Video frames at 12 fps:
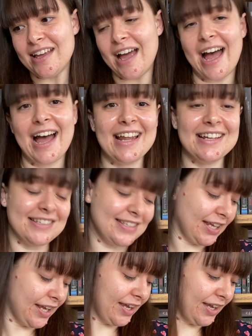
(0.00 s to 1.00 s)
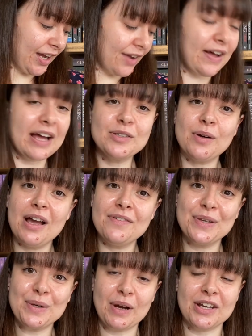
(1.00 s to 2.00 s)
And I've had quite a
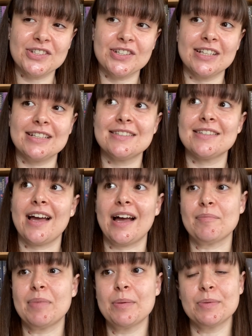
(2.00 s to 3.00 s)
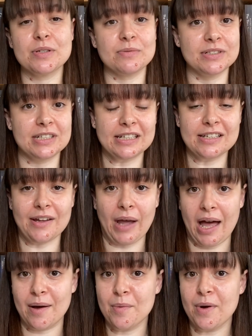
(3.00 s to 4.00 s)
few questions and people just wanting to know
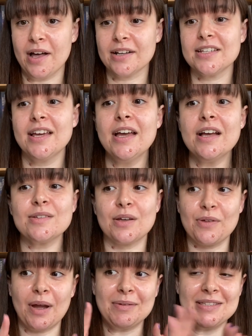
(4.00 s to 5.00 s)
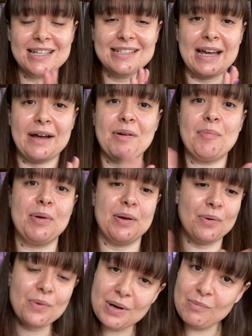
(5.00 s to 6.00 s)
how it worked, so I thought I would sit down and put it
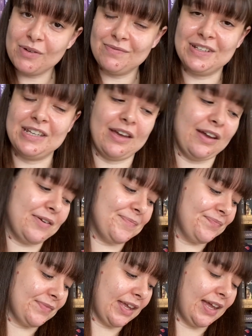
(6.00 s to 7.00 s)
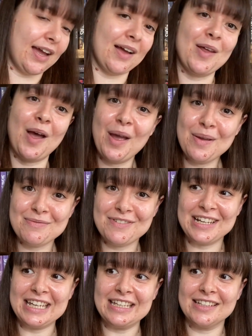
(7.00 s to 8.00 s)
all in one video, and
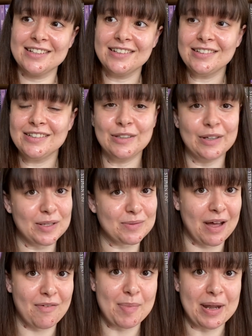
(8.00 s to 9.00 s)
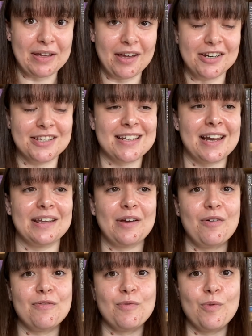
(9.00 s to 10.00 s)
hopefully you guys will have a better understanding
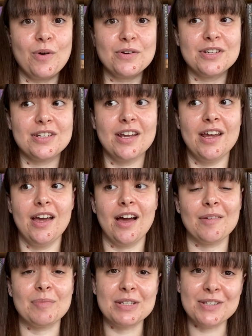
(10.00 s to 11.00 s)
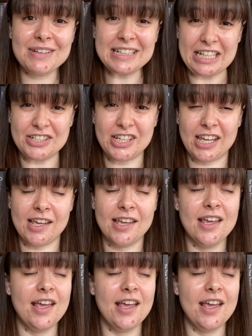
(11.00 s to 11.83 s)
of what I've been doing this year.